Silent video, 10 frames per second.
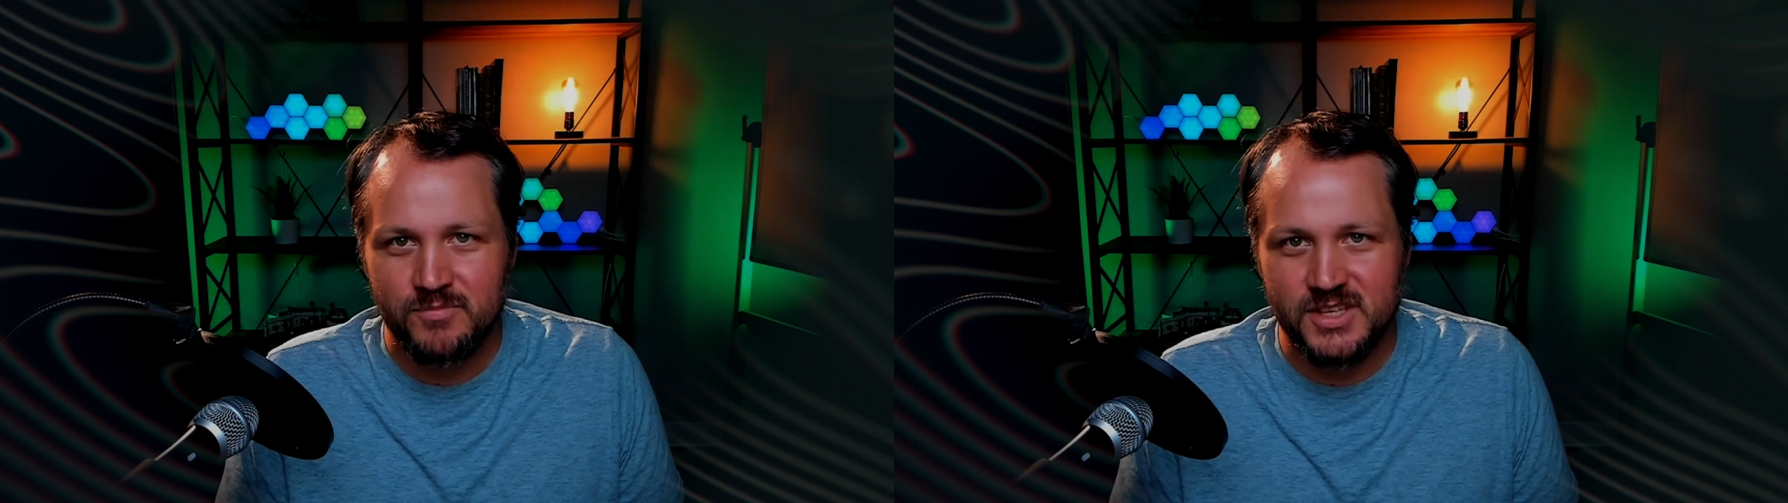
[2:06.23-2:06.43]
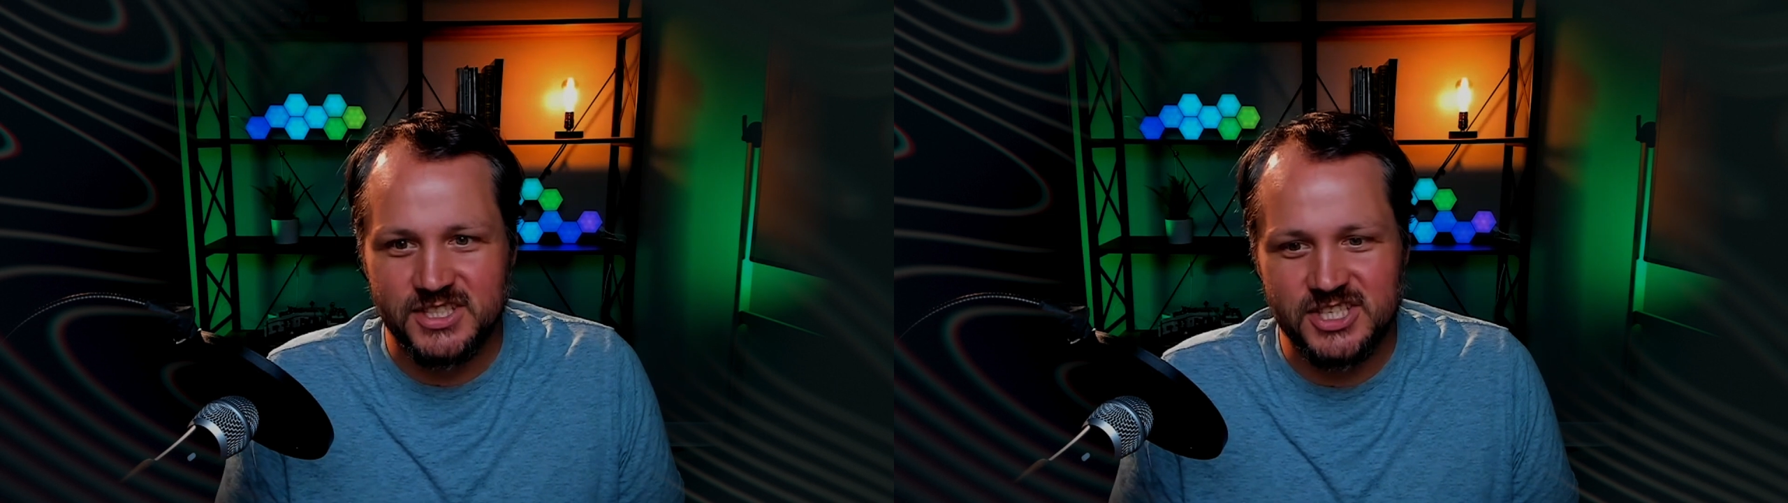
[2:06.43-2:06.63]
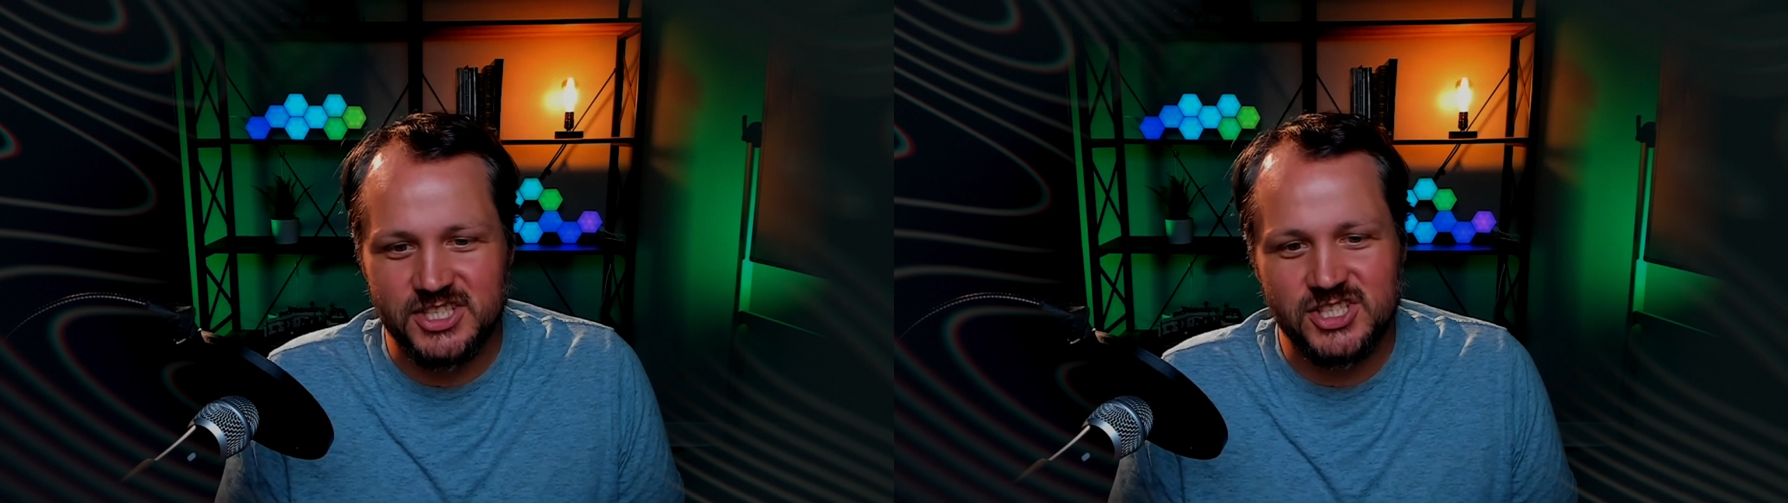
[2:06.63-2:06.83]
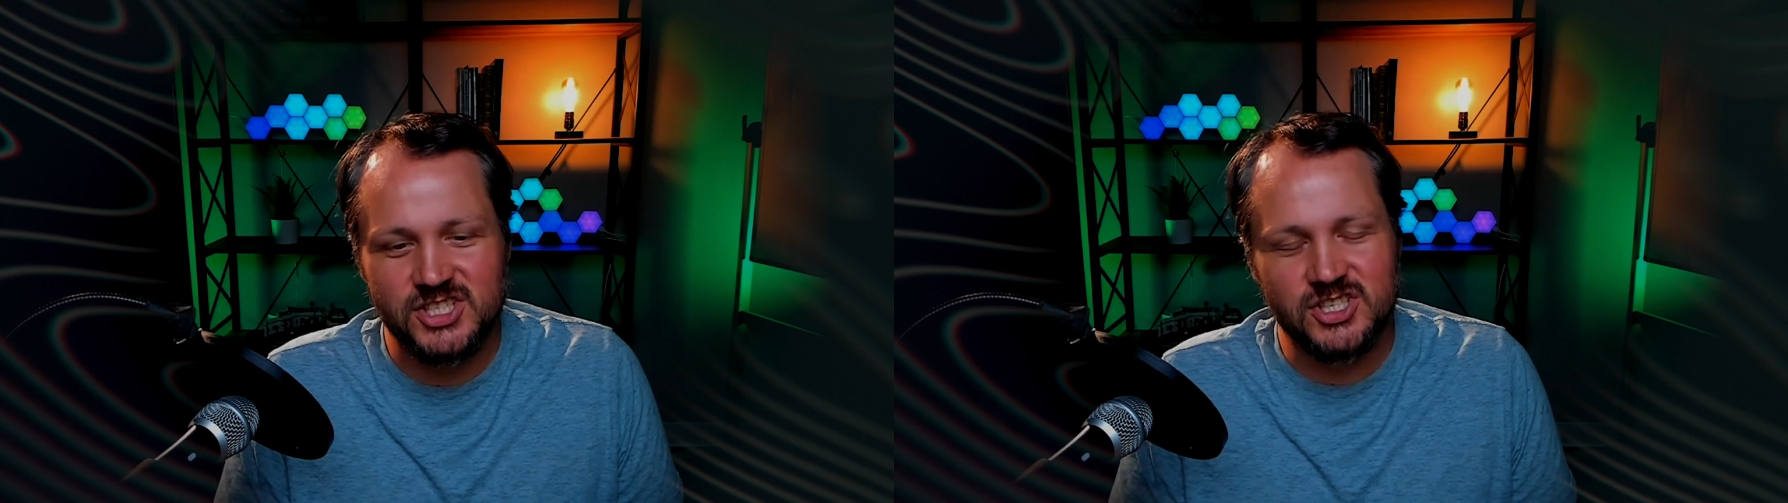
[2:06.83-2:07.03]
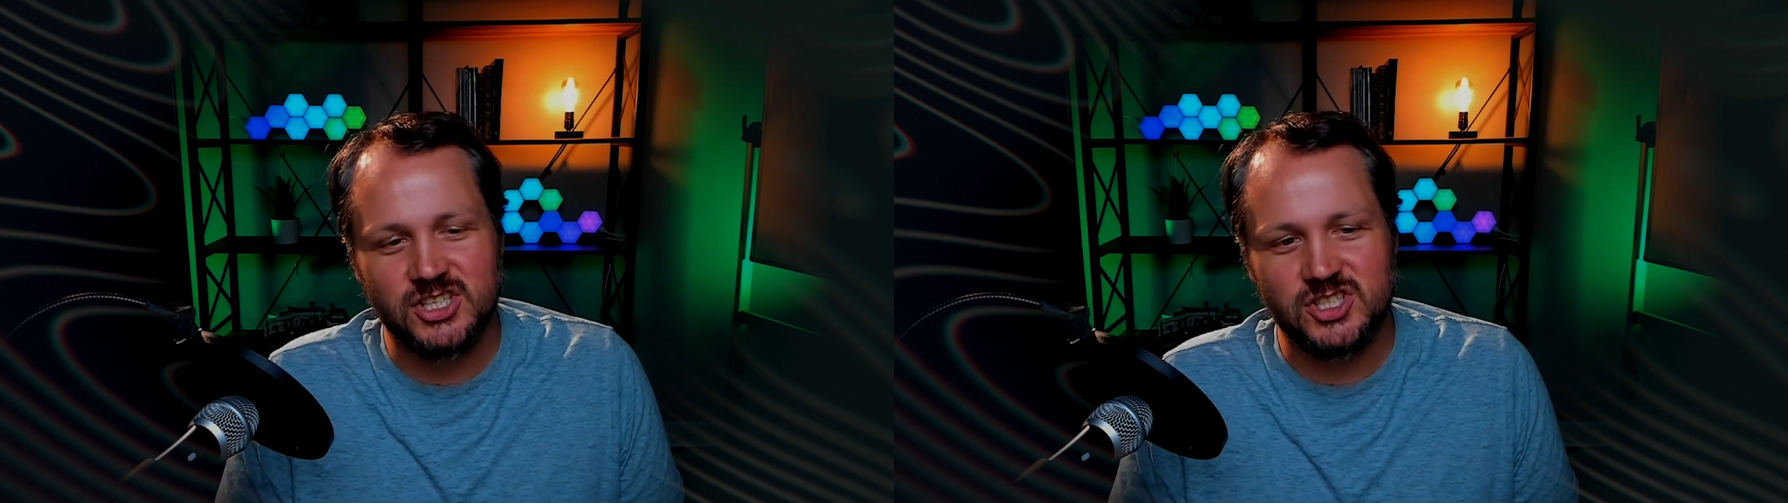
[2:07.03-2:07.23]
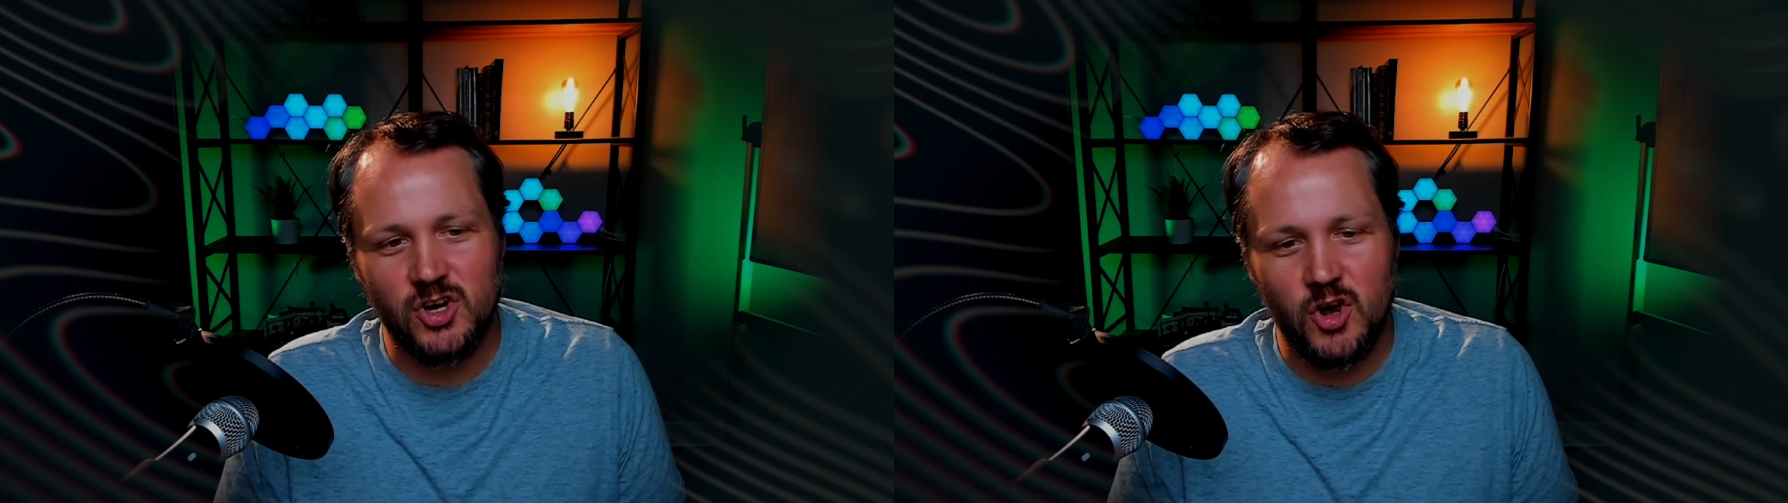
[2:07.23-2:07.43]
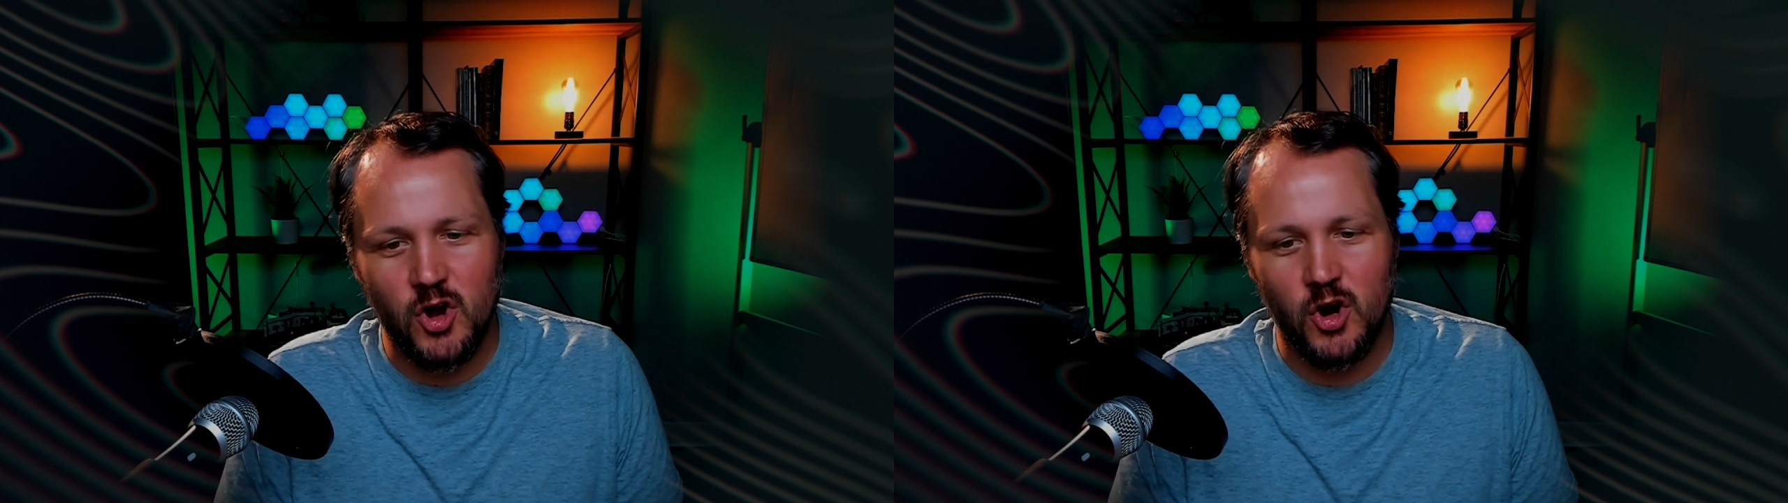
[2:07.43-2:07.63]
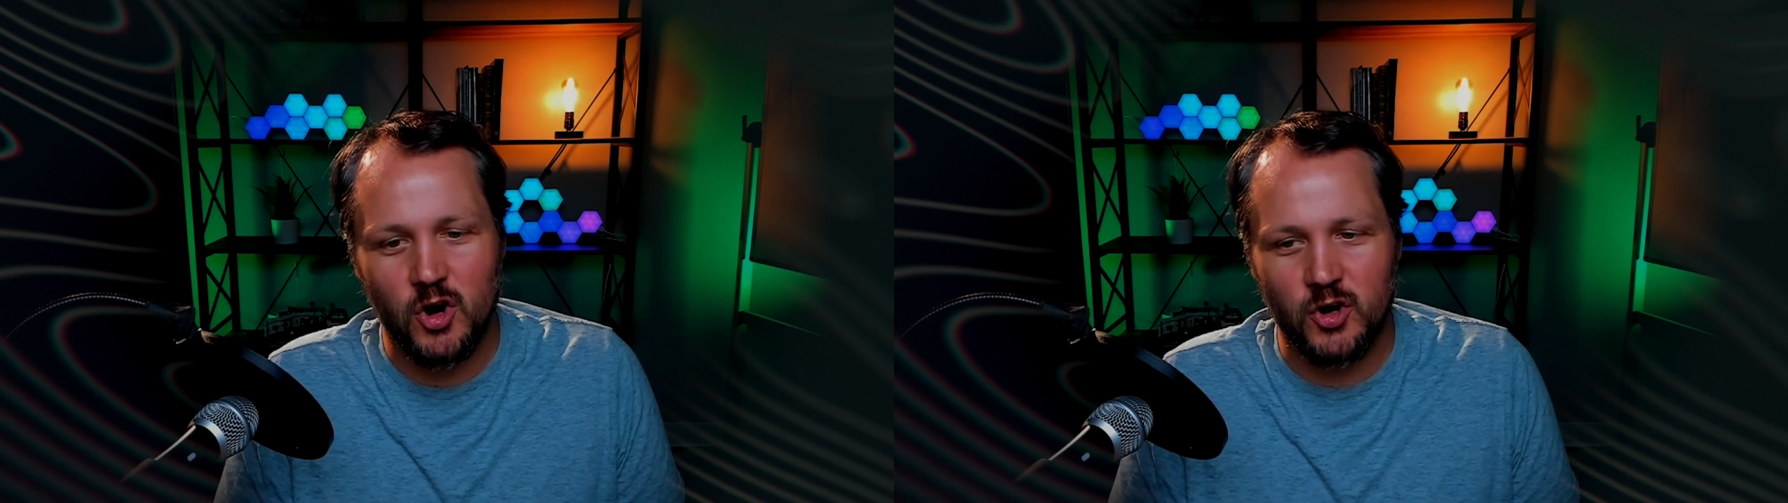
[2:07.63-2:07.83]
this is such a
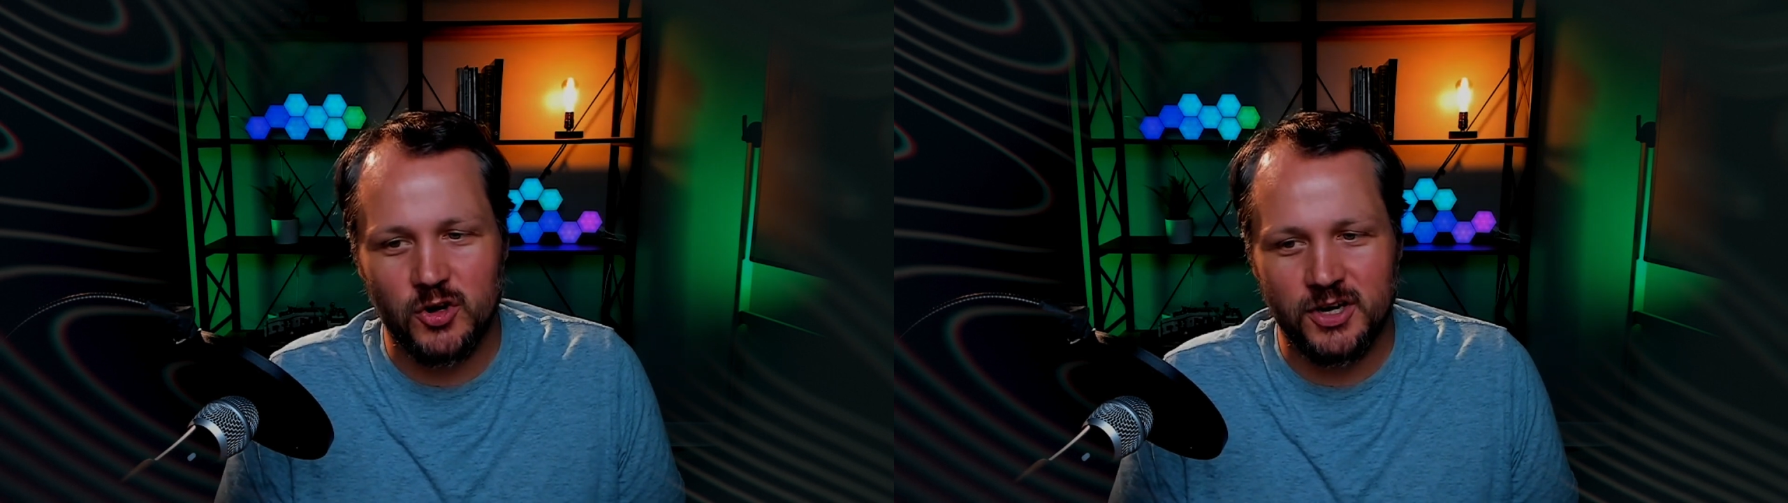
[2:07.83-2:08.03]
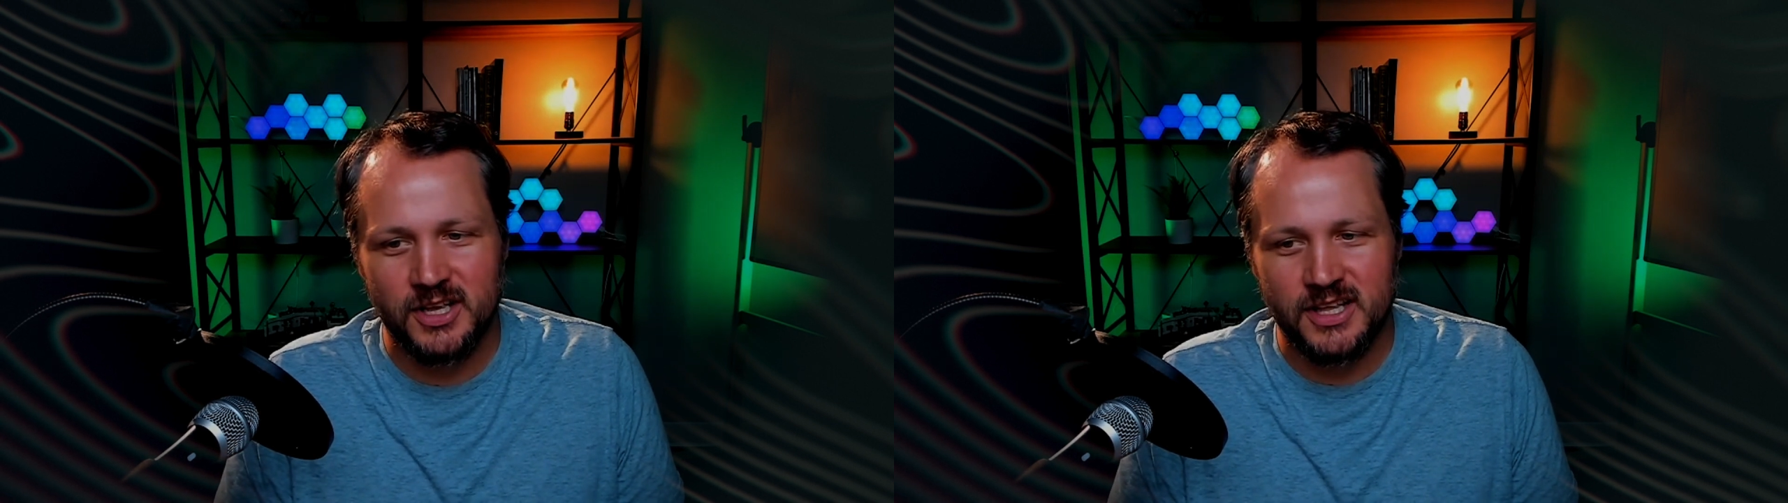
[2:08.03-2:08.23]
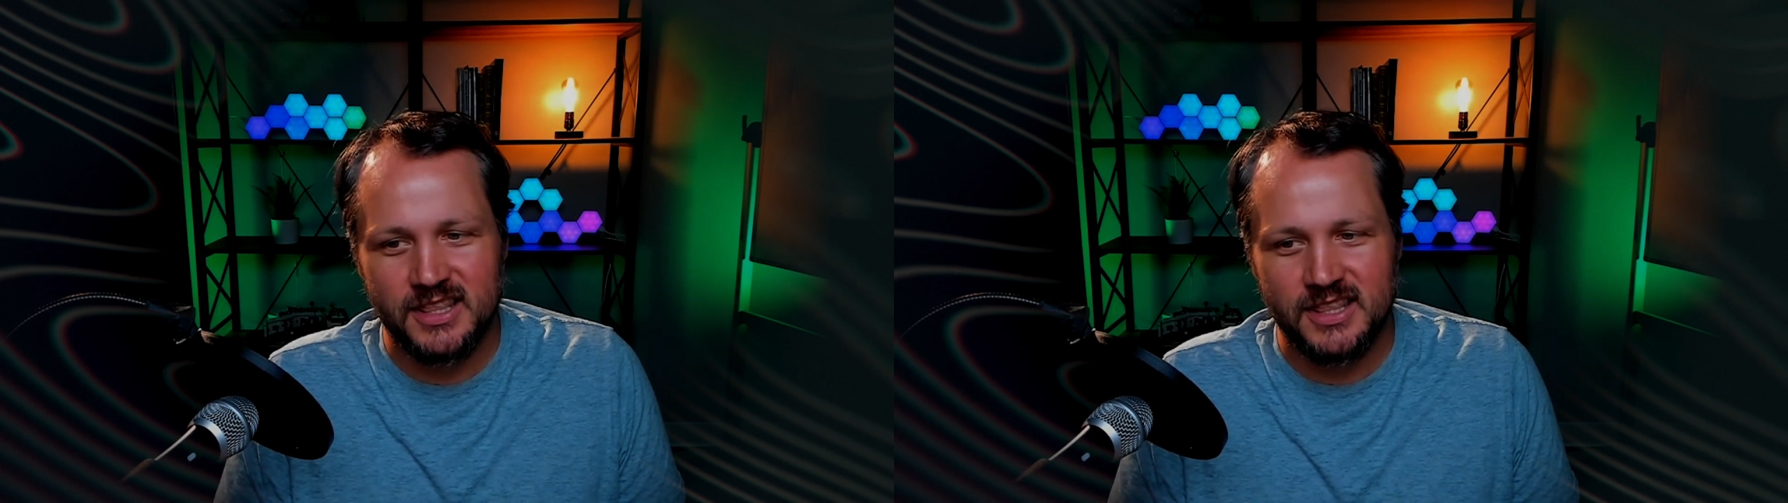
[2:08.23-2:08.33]
hard